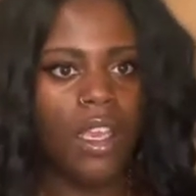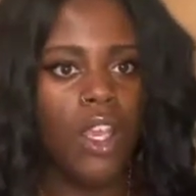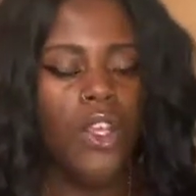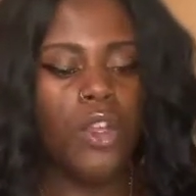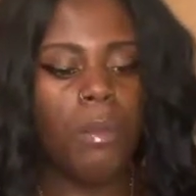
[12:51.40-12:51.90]

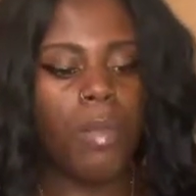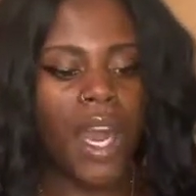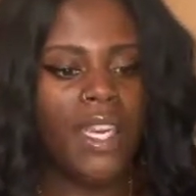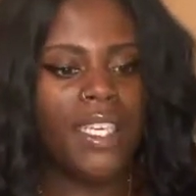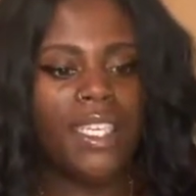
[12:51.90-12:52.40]
Your
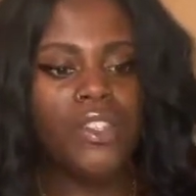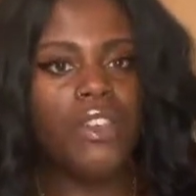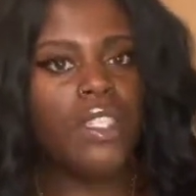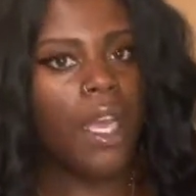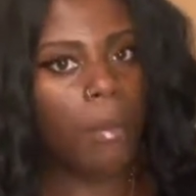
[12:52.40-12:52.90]
body is your
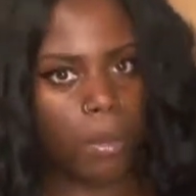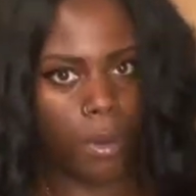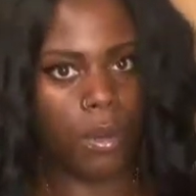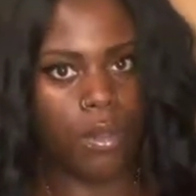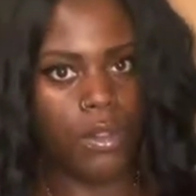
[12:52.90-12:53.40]

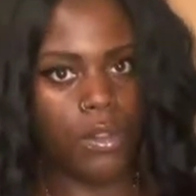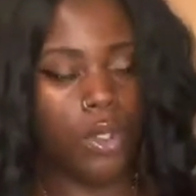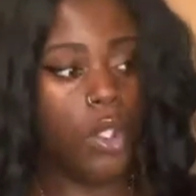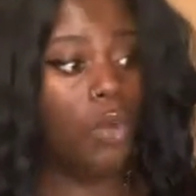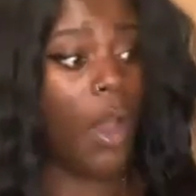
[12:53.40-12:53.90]
temple. So
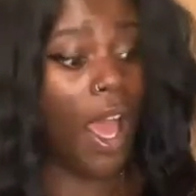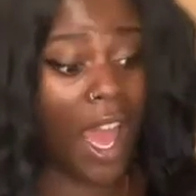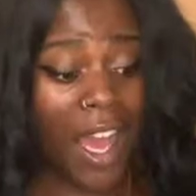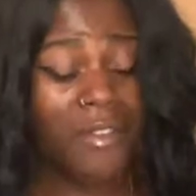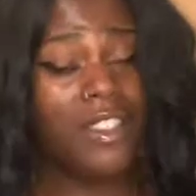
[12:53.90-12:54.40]
you
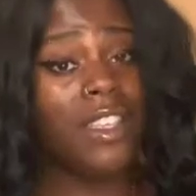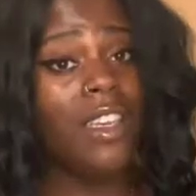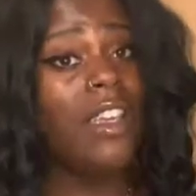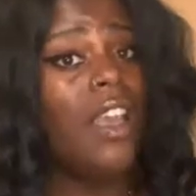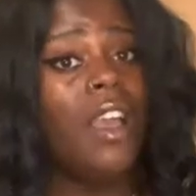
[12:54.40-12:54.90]
have to
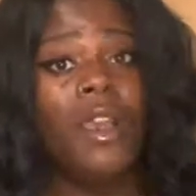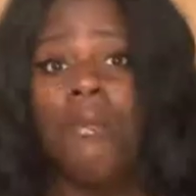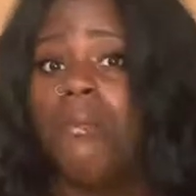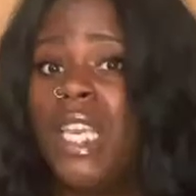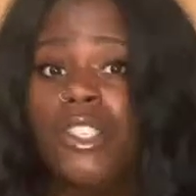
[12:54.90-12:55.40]

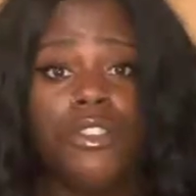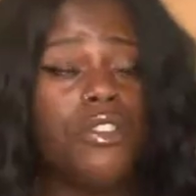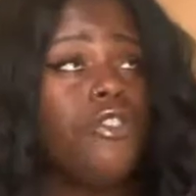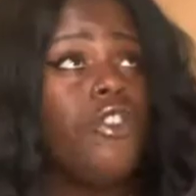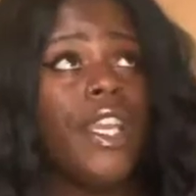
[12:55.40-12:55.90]
make sure you're
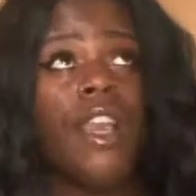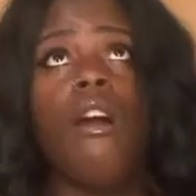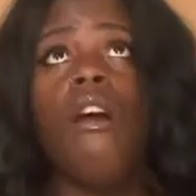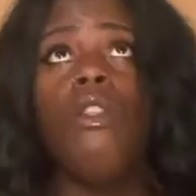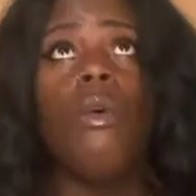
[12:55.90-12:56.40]
drinking
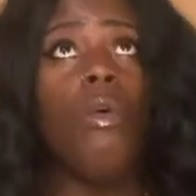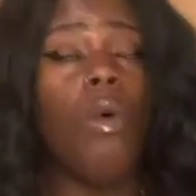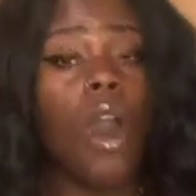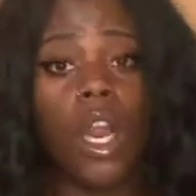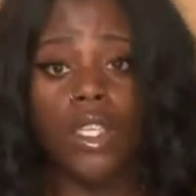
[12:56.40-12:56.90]
all the
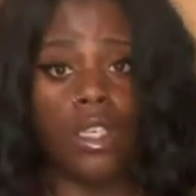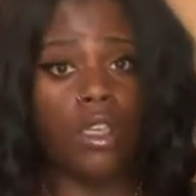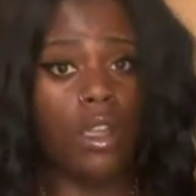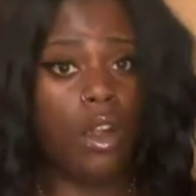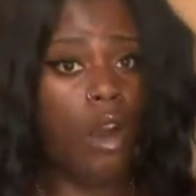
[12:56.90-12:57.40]
water,
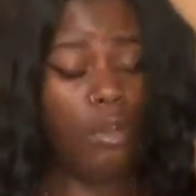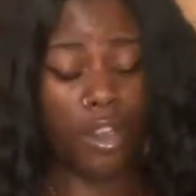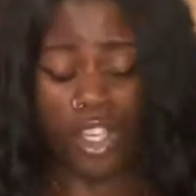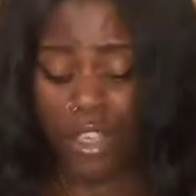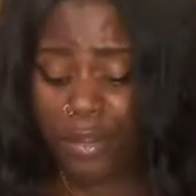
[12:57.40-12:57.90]
all the
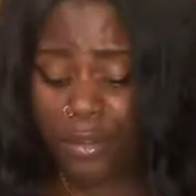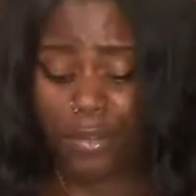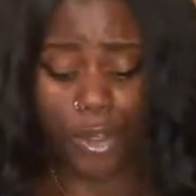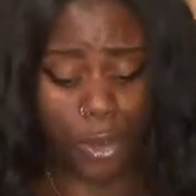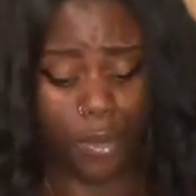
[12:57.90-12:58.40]
good
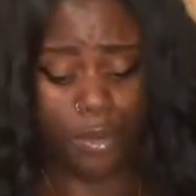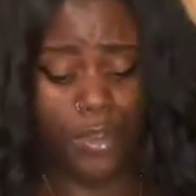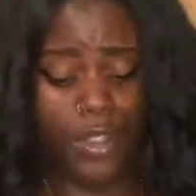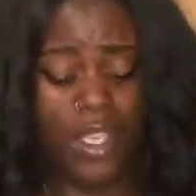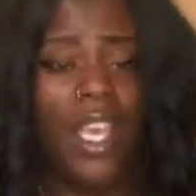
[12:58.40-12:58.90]

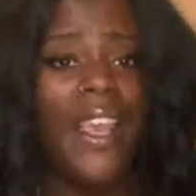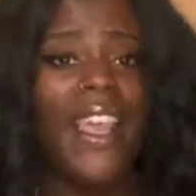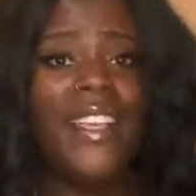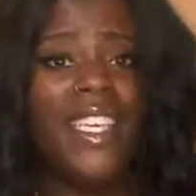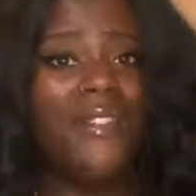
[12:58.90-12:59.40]
foods.
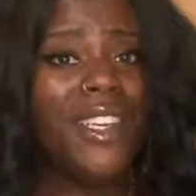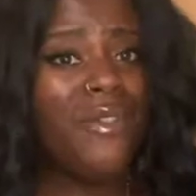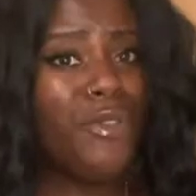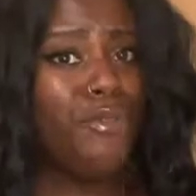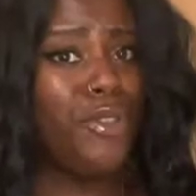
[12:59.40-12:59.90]
And even if
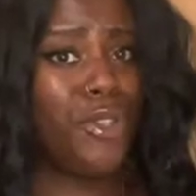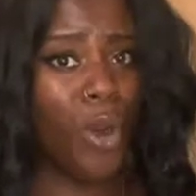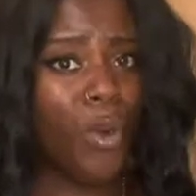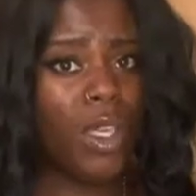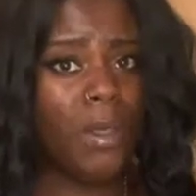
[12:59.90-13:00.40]
you don't
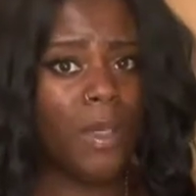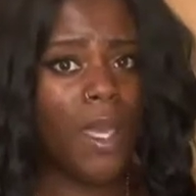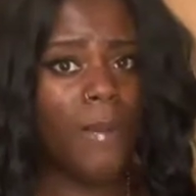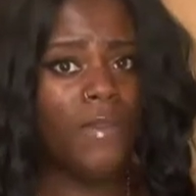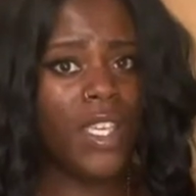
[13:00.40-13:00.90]
want to
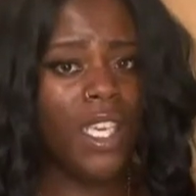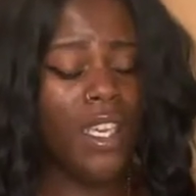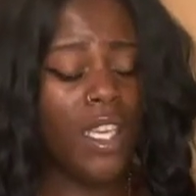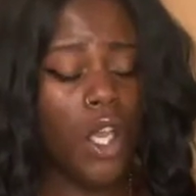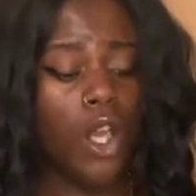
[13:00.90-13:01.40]
become
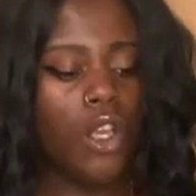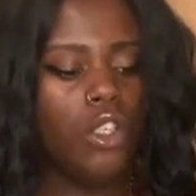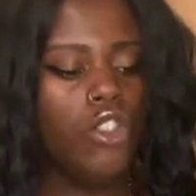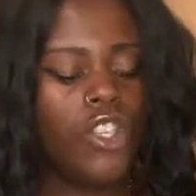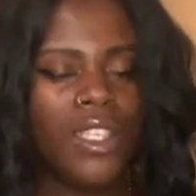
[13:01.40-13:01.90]
vegan,
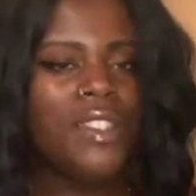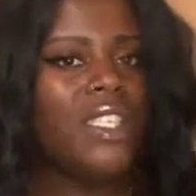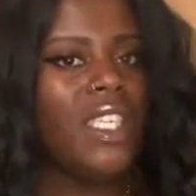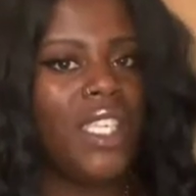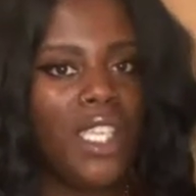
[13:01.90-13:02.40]
just
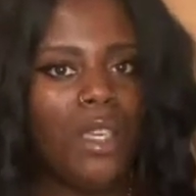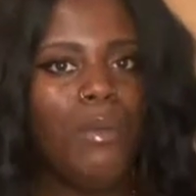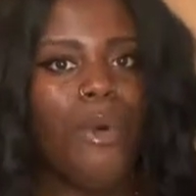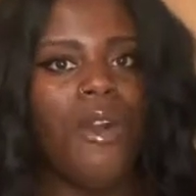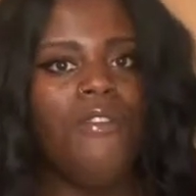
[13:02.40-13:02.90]
eat
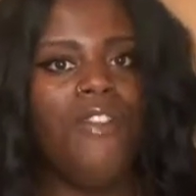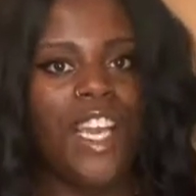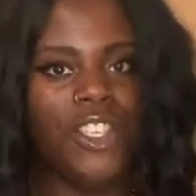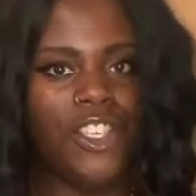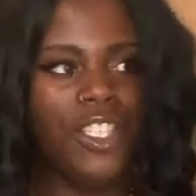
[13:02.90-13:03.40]
more
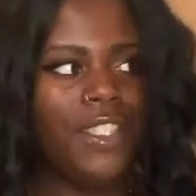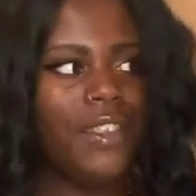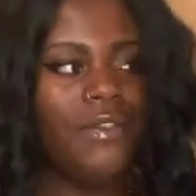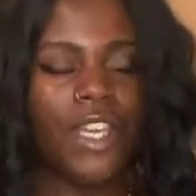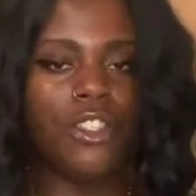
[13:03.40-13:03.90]
veggies
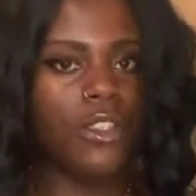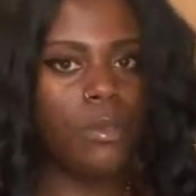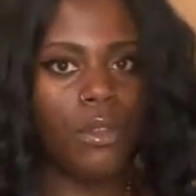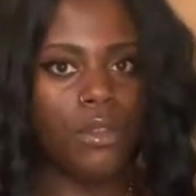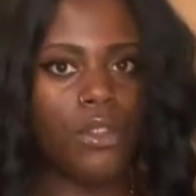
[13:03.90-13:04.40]
and
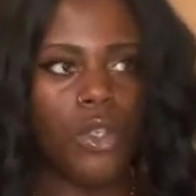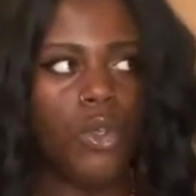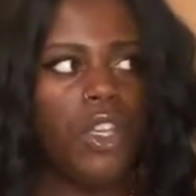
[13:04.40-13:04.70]
vegetables so you can